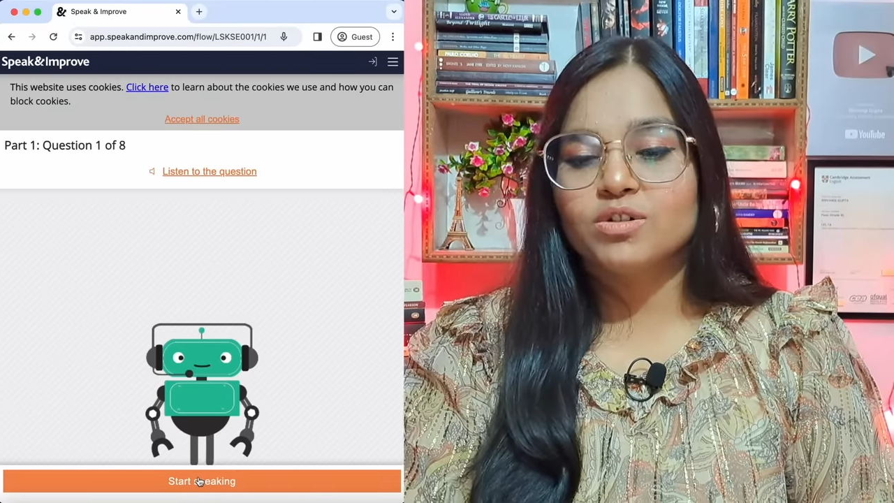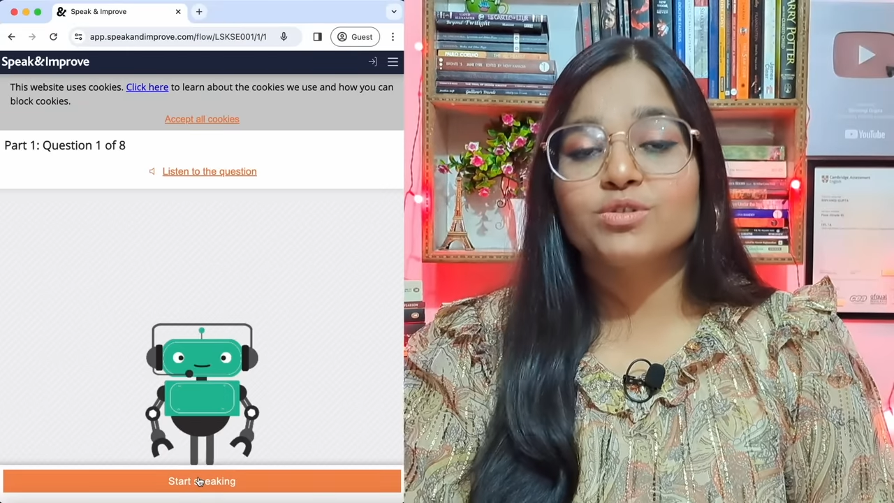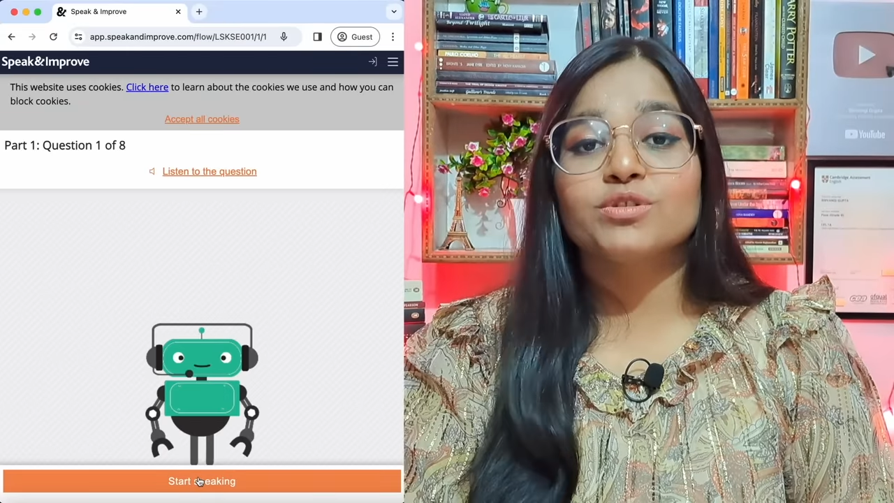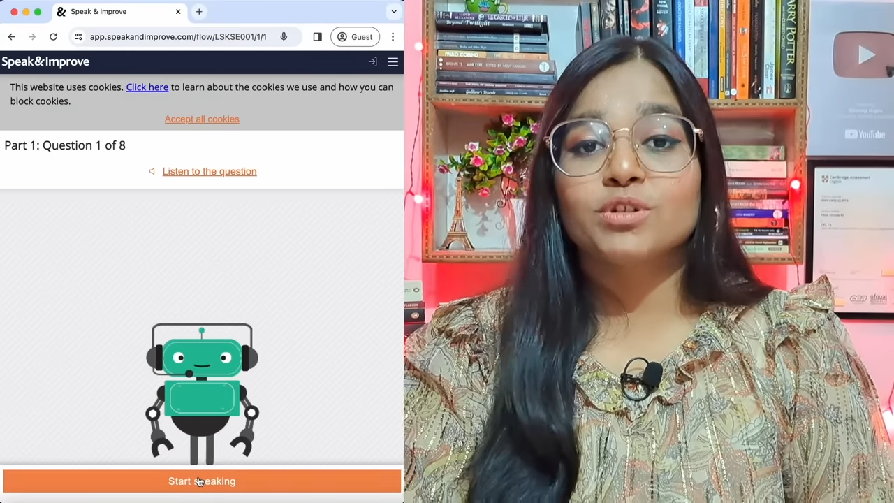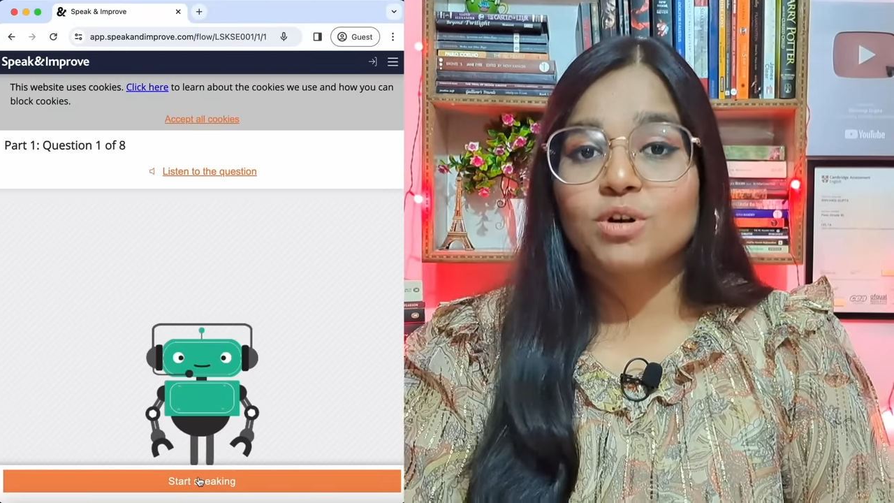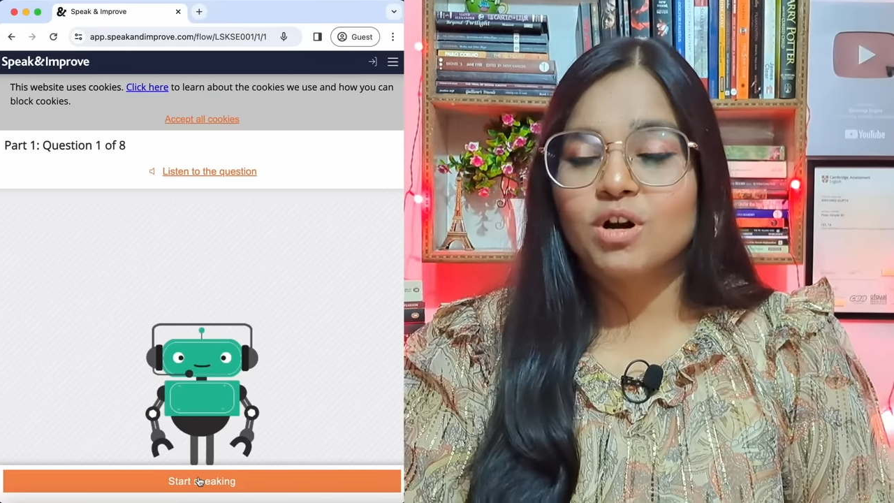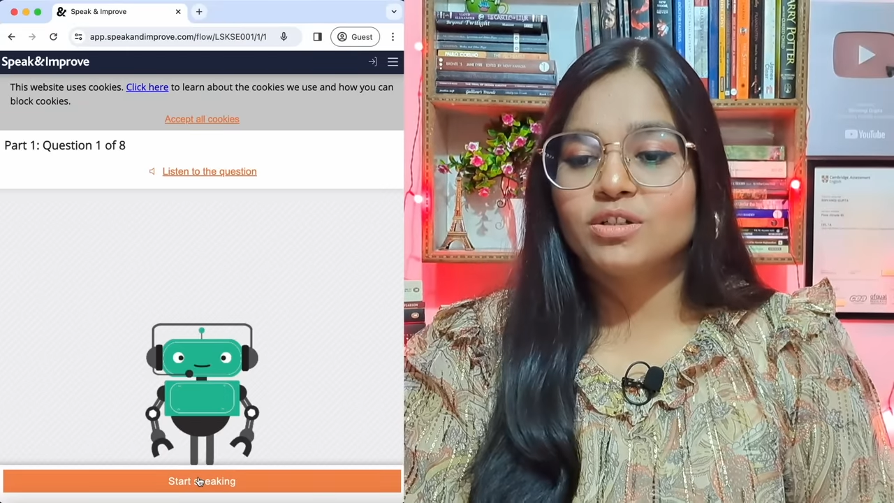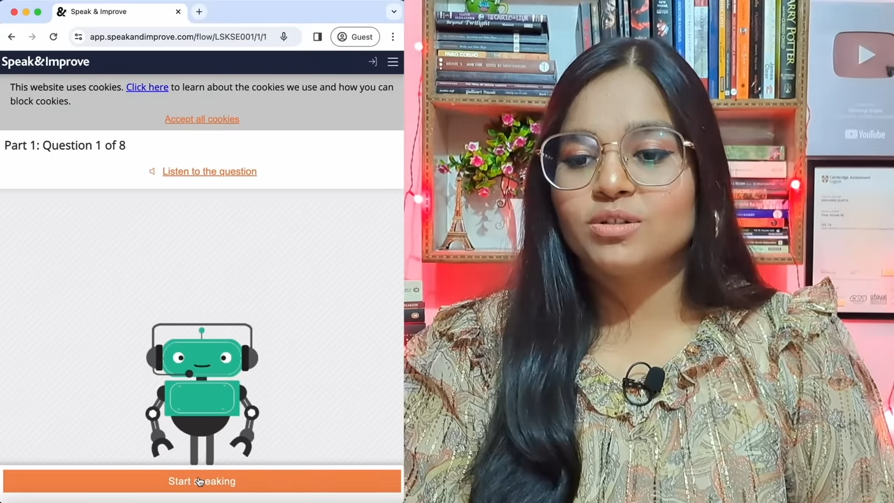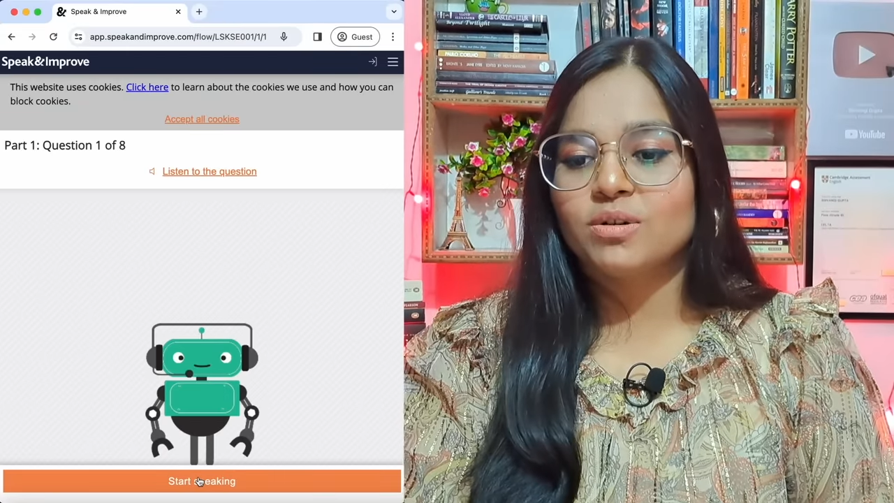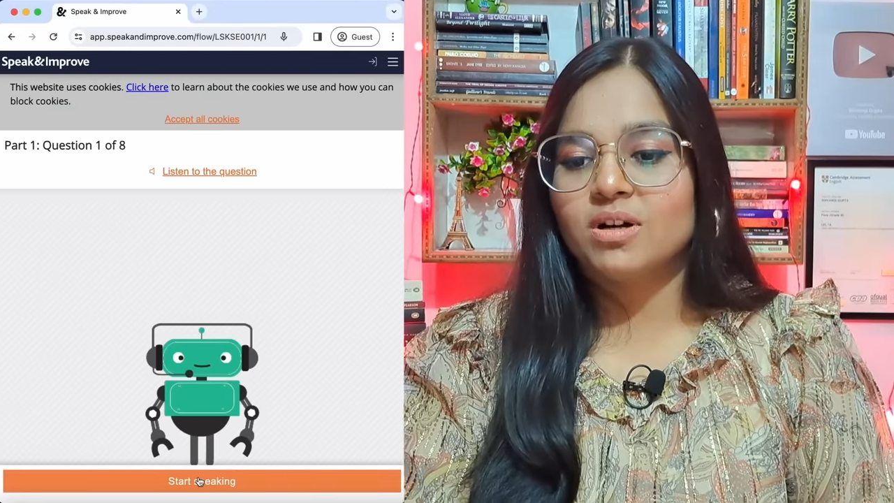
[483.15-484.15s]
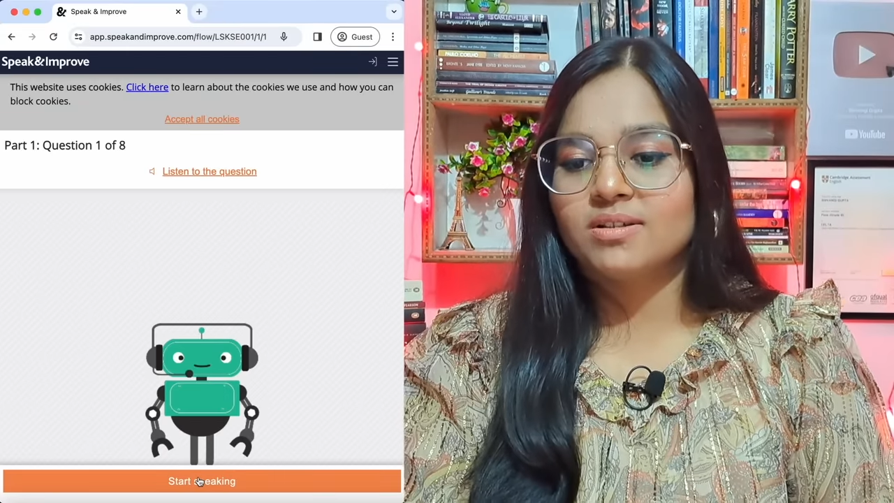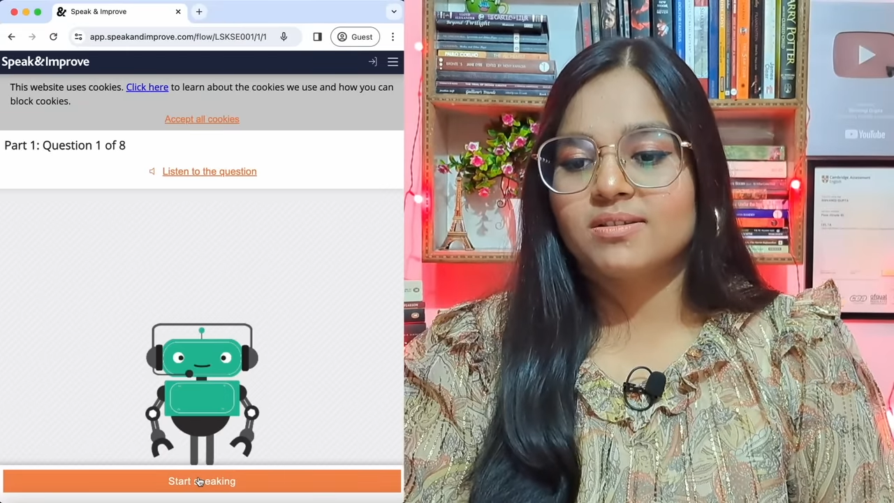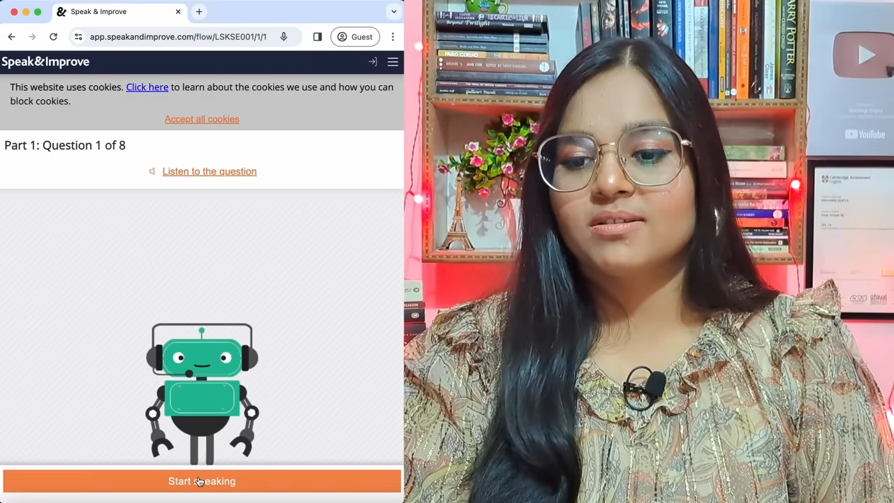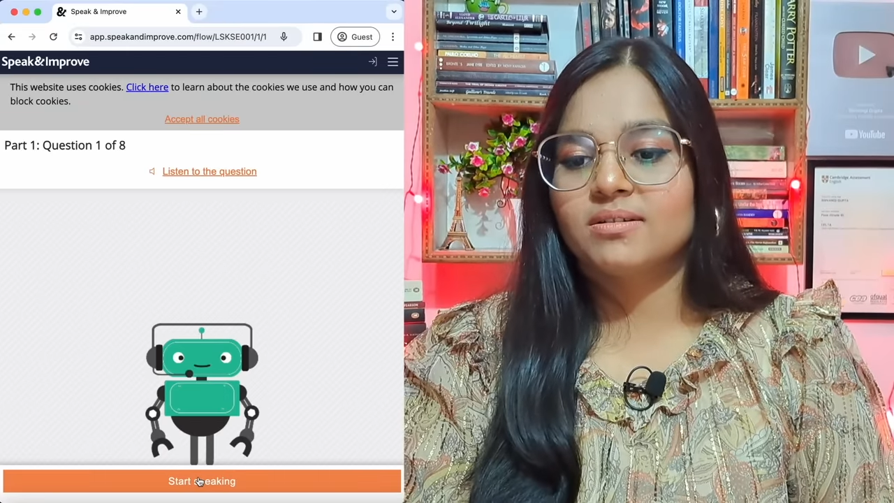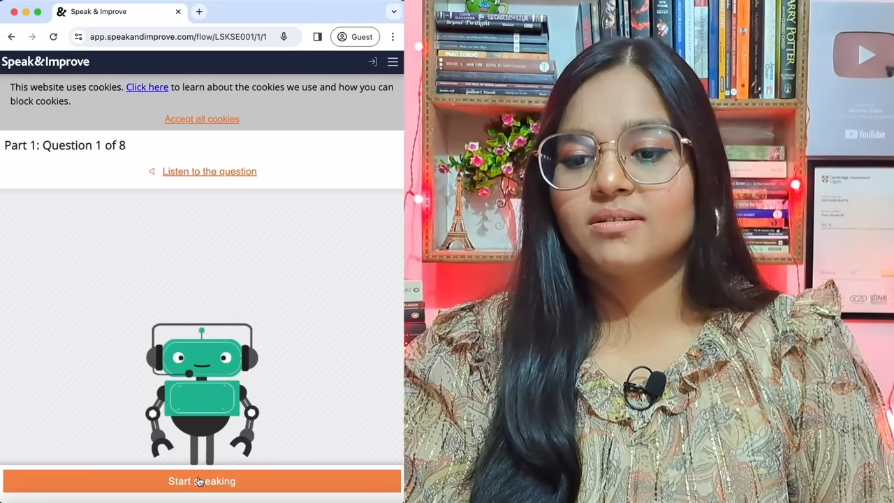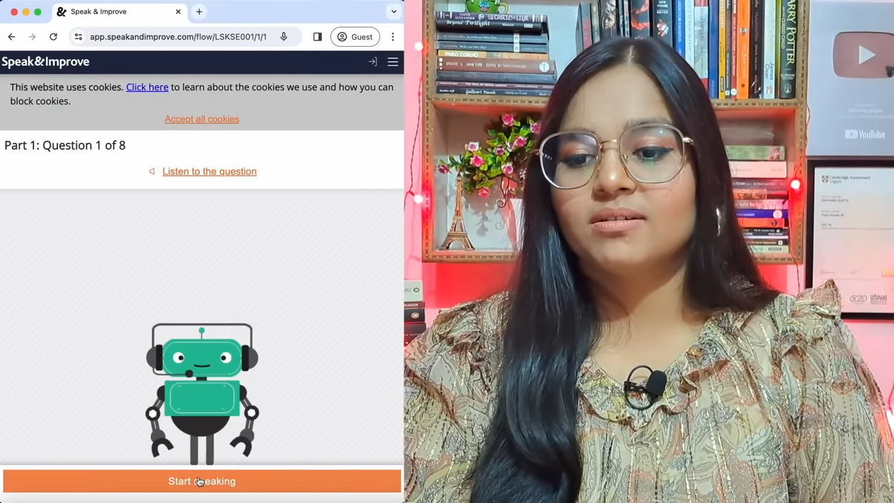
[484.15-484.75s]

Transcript: to record your answer.